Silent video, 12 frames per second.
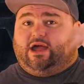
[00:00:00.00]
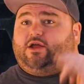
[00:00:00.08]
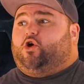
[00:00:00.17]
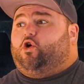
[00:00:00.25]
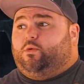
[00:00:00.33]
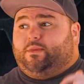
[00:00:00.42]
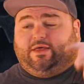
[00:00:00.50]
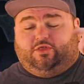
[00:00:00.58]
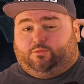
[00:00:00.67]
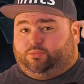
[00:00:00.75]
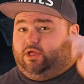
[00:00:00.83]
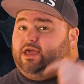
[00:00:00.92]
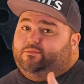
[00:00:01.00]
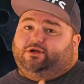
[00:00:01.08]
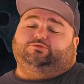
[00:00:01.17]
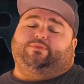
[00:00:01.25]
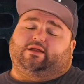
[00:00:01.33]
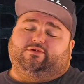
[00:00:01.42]
at home and they're playing
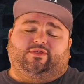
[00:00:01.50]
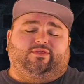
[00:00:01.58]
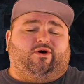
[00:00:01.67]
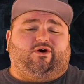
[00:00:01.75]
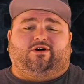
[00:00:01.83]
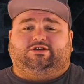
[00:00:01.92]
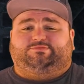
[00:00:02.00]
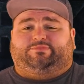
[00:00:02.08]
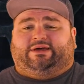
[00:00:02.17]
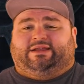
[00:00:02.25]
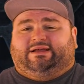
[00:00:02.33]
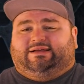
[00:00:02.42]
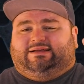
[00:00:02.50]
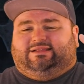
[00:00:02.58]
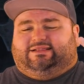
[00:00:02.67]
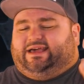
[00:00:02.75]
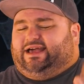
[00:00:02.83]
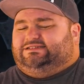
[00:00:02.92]
much better than the Hawks, but
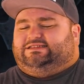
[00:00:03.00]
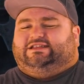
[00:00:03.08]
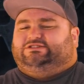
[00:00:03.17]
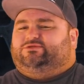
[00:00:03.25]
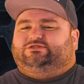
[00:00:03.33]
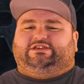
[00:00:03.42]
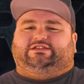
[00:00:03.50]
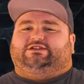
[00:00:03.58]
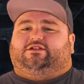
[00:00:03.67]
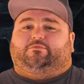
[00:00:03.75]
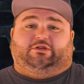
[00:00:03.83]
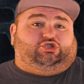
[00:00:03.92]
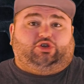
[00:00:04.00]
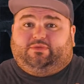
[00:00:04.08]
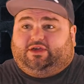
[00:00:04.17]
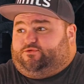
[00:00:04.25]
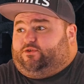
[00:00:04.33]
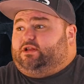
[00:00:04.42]
like I said, don't see a ton of, it should
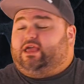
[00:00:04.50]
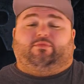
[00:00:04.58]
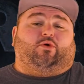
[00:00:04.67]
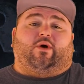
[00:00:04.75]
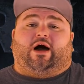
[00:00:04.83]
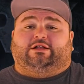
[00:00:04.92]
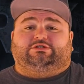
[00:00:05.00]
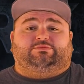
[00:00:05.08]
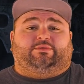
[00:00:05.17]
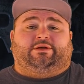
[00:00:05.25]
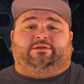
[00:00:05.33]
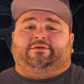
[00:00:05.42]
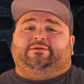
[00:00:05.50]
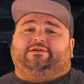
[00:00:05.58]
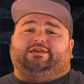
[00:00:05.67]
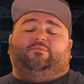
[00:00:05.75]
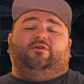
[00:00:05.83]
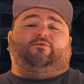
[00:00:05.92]
be a fun game to watch, but
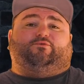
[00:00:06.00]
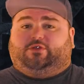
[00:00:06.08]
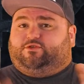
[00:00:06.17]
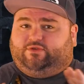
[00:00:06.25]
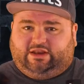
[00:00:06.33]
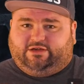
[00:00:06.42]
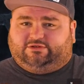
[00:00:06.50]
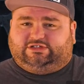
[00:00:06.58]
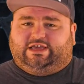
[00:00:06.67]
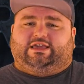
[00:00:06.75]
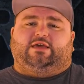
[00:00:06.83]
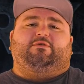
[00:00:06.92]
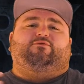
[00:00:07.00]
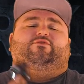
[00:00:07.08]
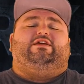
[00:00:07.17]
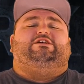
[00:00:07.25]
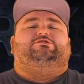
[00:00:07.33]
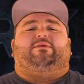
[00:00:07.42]
give me, for the video's sake, give me
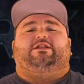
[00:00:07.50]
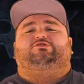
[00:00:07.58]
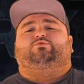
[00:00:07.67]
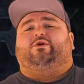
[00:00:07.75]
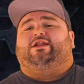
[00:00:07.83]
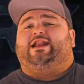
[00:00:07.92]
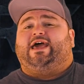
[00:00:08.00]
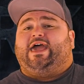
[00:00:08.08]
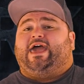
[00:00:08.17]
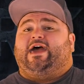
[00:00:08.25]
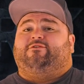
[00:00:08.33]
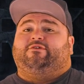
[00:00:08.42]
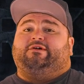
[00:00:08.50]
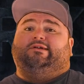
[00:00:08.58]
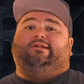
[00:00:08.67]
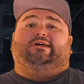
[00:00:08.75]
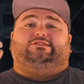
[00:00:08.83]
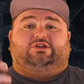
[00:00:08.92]
Phoenix -1.5.
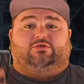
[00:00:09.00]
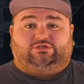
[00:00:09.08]
Let's go